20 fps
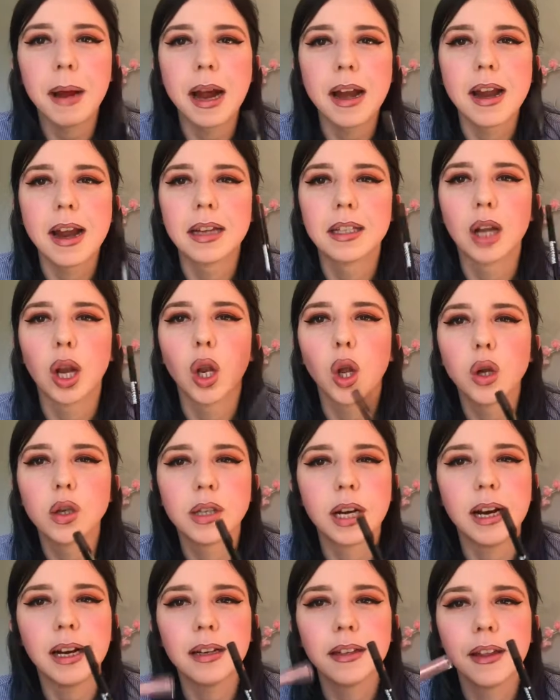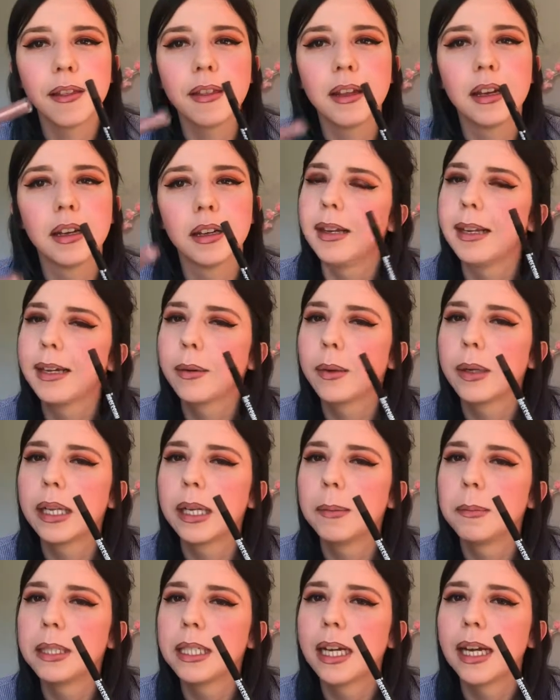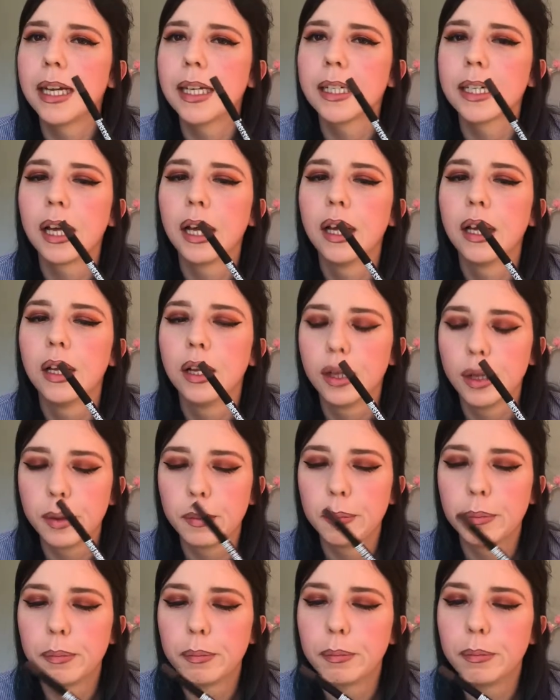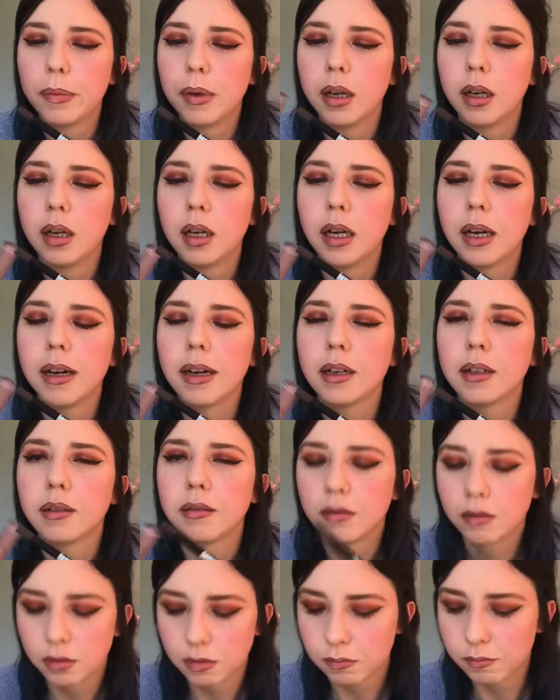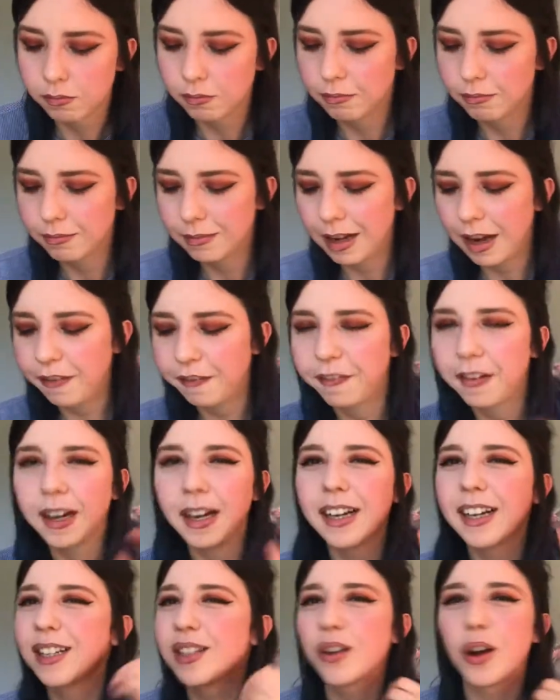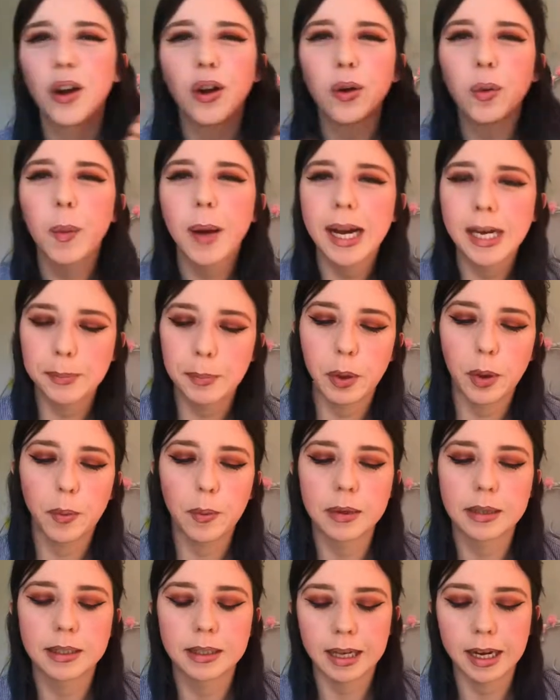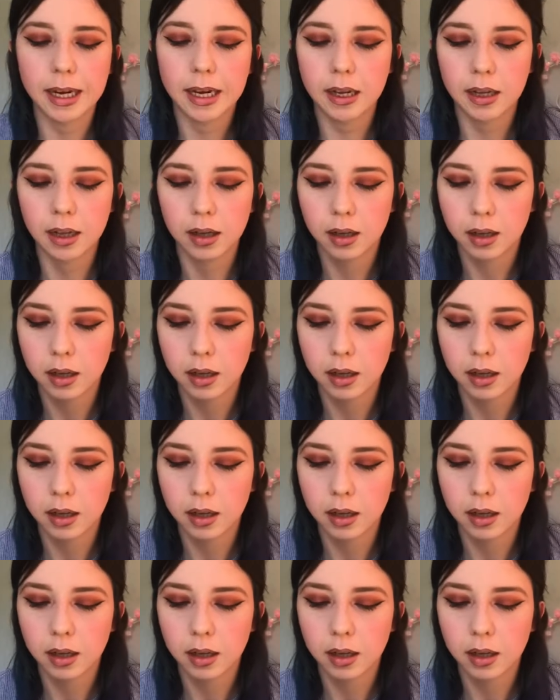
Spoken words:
liner is a lot darker than the liquid lipstick and I feel like it's gonna look weird, but we'll see.